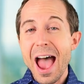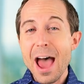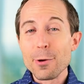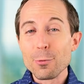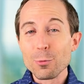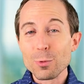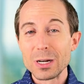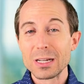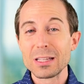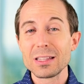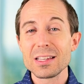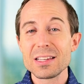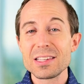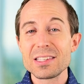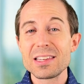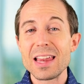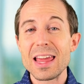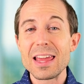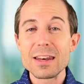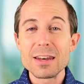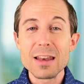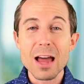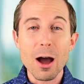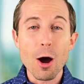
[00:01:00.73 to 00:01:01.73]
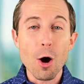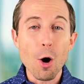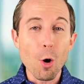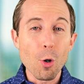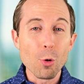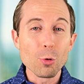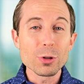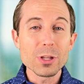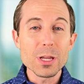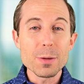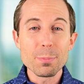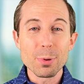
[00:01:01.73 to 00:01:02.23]
And real estate not
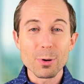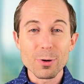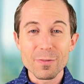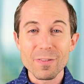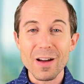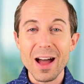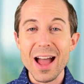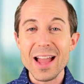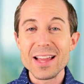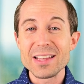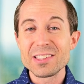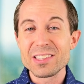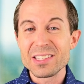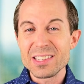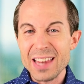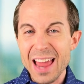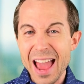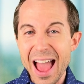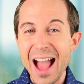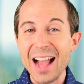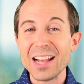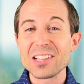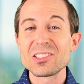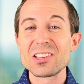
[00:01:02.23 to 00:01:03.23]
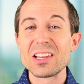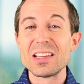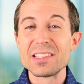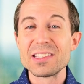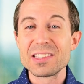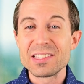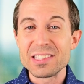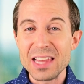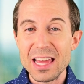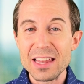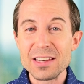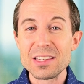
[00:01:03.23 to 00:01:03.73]
only provides tax
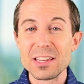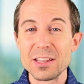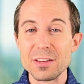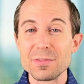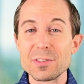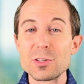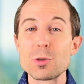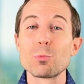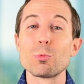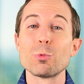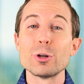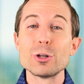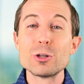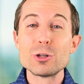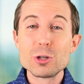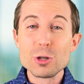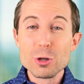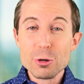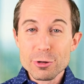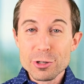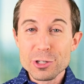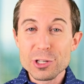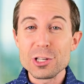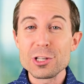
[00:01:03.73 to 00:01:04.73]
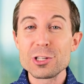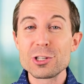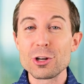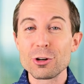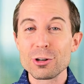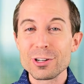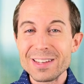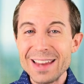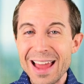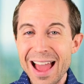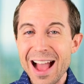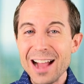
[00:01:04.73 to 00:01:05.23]
incentives, reduces
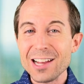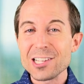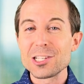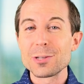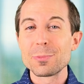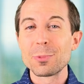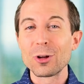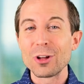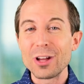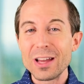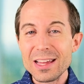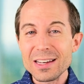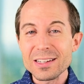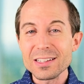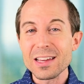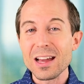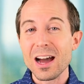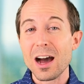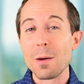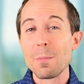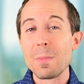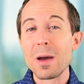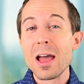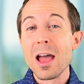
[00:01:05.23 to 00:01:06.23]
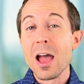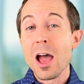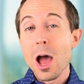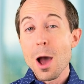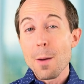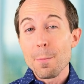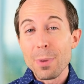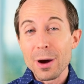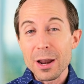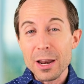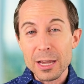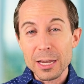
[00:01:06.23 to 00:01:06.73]
your taxable income,
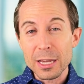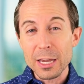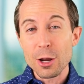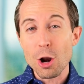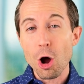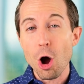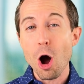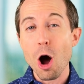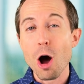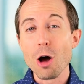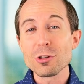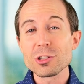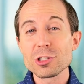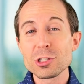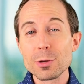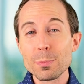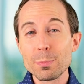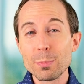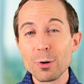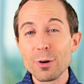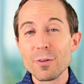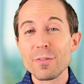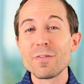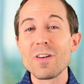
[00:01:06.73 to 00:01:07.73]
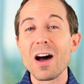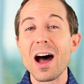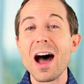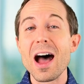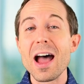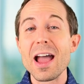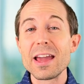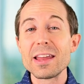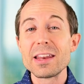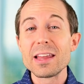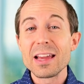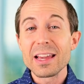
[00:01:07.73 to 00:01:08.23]
but it can also
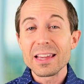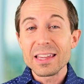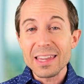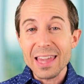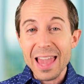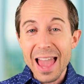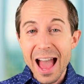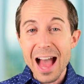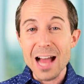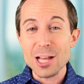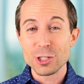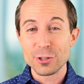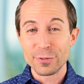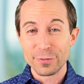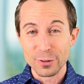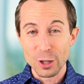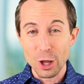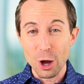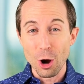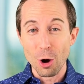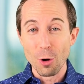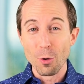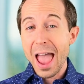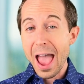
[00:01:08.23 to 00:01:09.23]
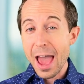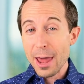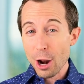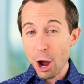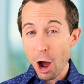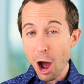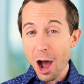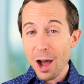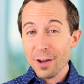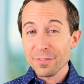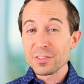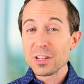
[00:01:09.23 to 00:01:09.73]
provide cash flow and
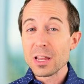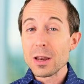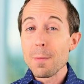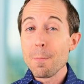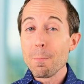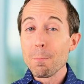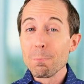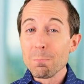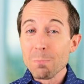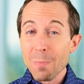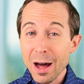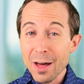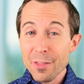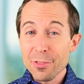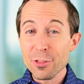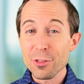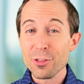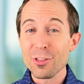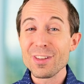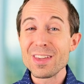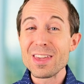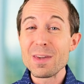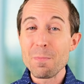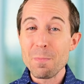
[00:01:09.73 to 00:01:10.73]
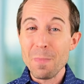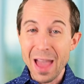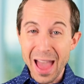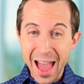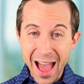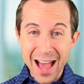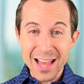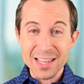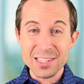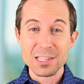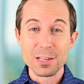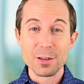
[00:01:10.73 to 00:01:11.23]
often monthly
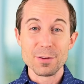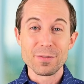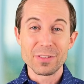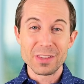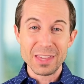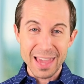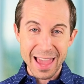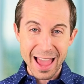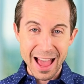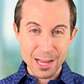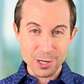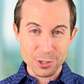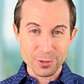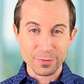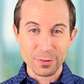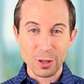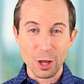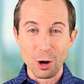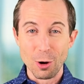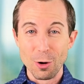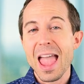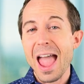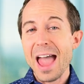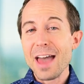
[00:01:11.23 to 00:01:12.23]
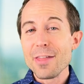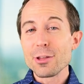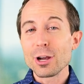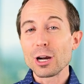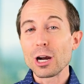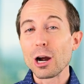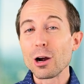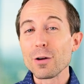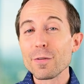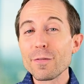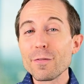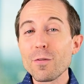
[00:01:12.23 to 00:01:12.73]
passive cash flow. And
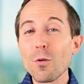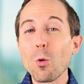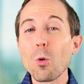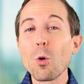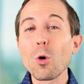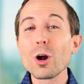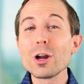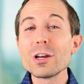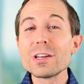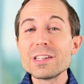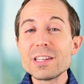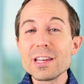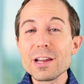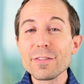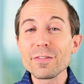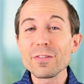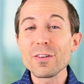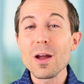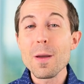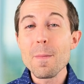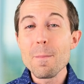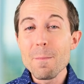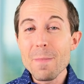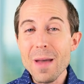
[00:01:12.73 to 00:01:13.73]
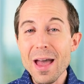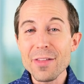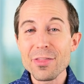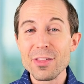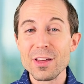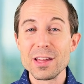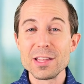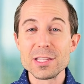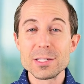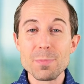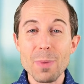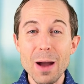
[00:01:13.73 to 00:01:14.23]
there are four different
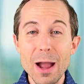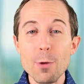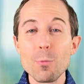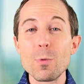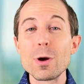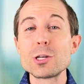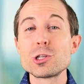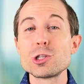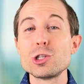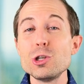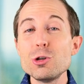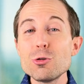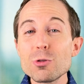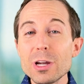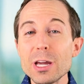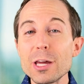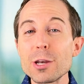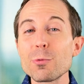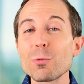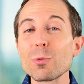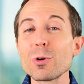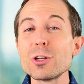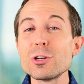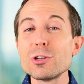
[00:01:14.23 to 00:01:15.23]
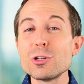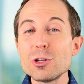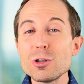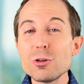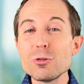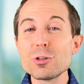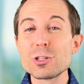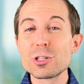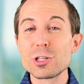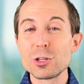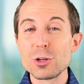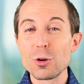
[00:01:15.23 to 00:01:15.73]
methods by which you can
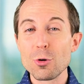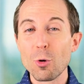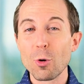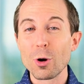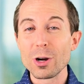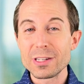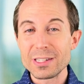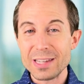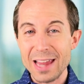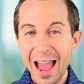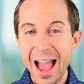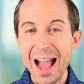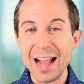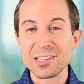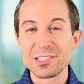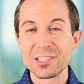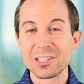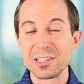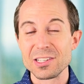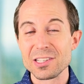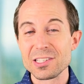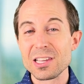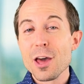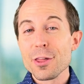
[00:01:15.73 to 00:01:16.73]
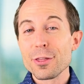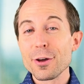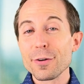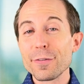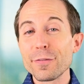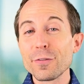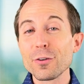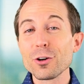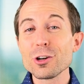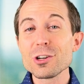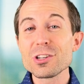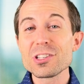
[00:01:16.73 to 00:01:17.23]
reduce your taxes. The
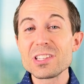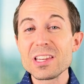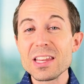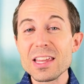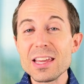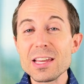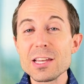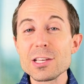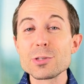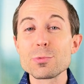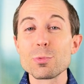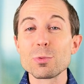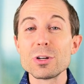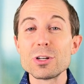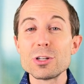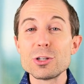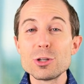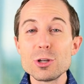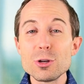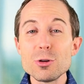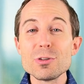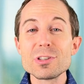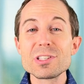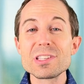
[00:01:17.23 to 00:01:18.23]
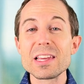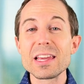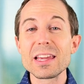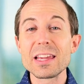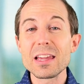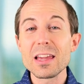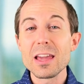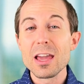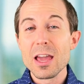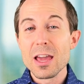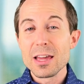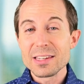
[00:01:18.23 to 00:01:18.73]
first is
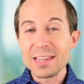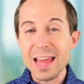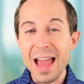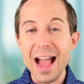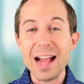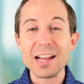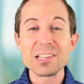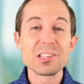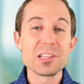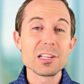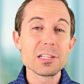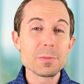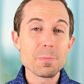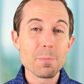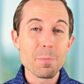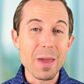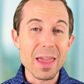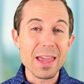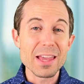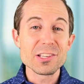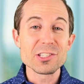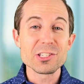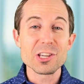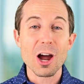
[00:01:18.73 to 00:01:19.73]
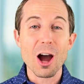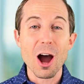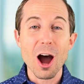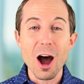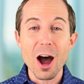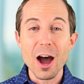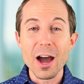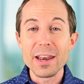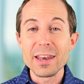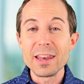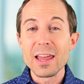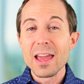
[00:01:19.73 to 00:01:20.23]
reducing taxes based
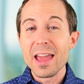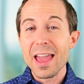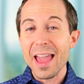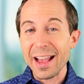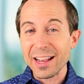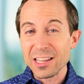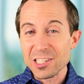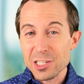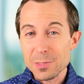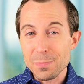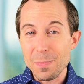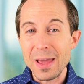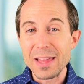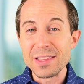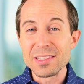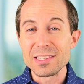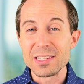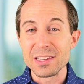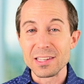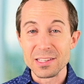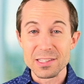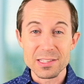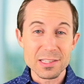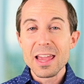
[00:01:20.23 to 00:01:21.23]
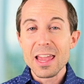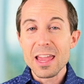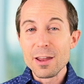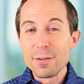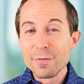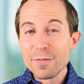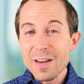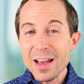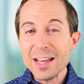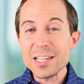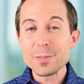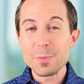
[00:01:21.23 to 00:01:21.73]
on expenses.
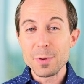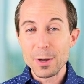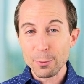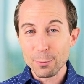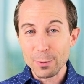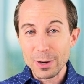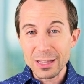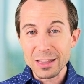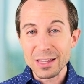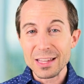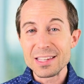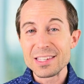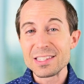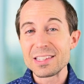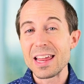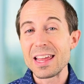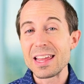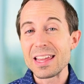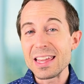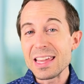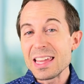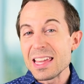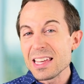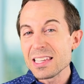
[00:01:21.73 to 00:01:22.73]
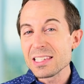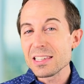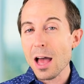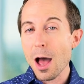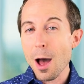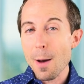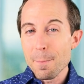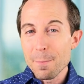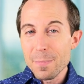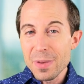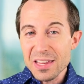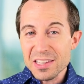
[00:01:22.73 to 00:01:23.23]
Investment real estate is
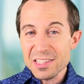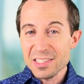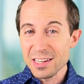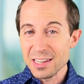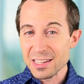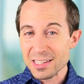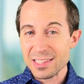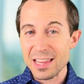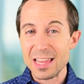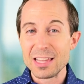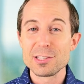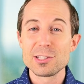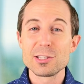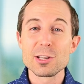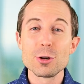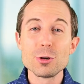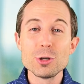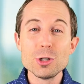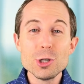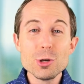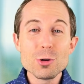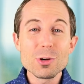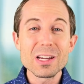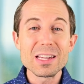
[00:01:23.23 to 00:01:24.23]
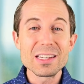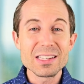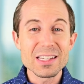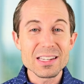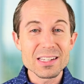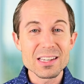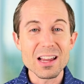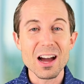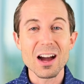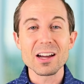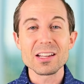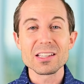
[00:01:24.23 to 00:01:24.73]
a business, and so you can
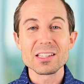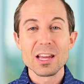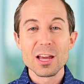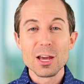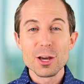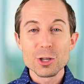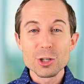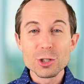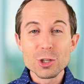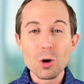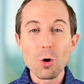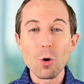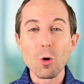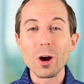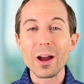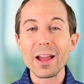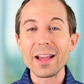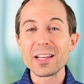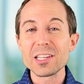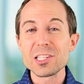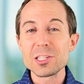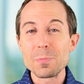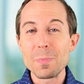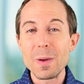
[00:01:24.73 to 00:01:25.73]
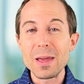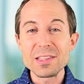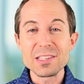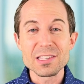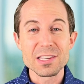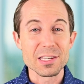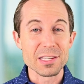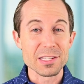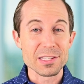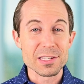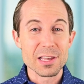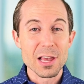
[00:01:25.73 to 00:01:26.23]
deduct your
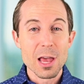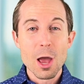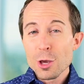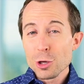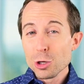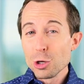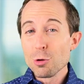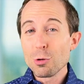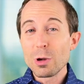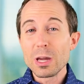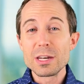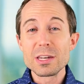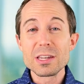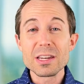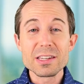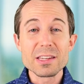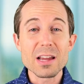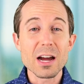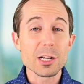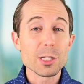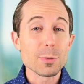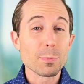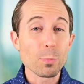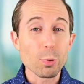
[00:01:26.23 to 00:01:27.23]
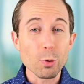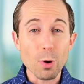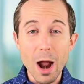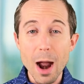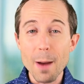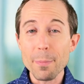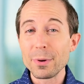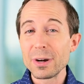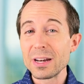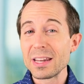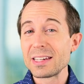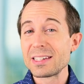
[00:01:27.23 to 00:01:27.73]
expenses. You can deduct
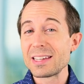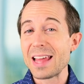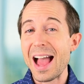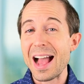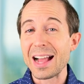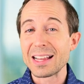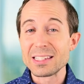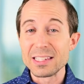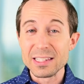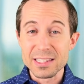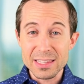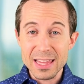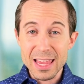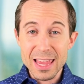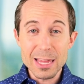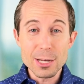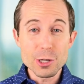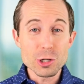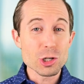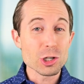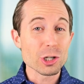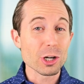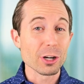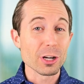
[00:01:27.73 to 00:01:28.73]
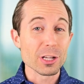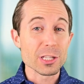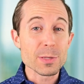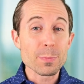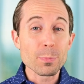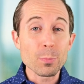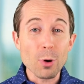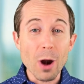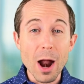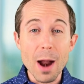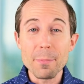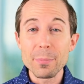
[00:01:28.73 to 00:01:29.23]
property taxes, insurance,
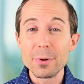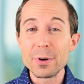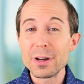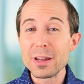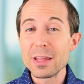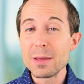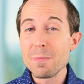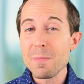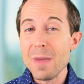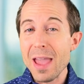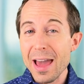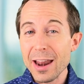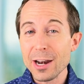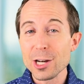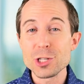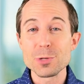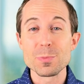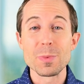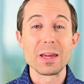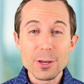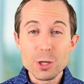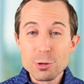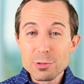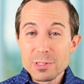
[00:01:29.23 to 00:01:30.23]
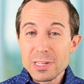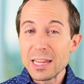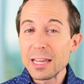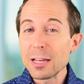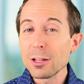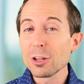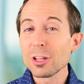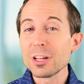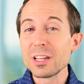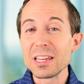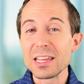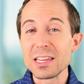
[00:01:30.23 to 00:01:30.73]
property management,
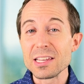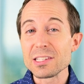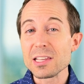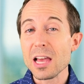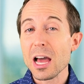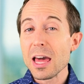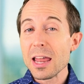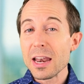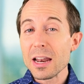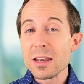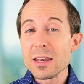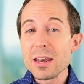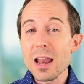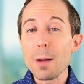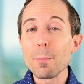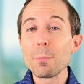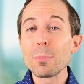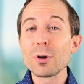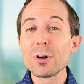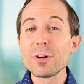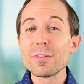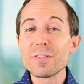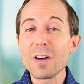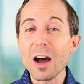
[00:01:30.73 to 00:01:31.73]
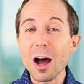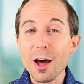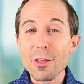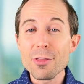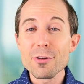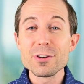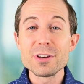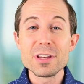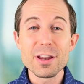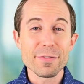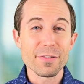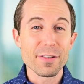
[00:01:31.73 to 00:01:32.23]
utilities, and a number of
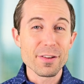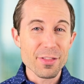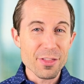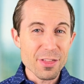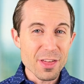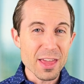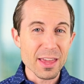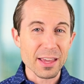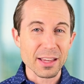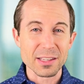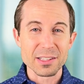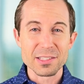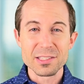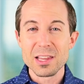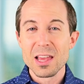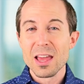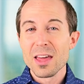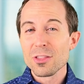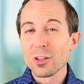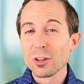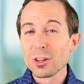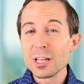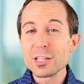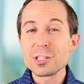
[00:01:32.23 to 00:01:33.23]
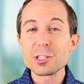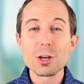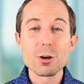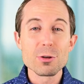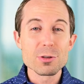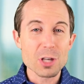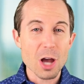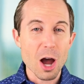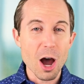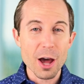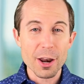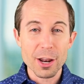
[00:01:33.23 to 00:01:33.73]
other different things. The list
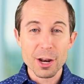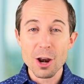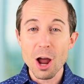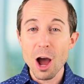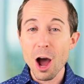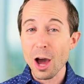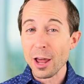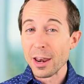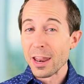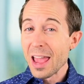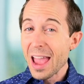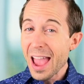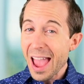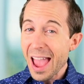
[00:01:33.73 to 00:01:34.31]
goes on and on.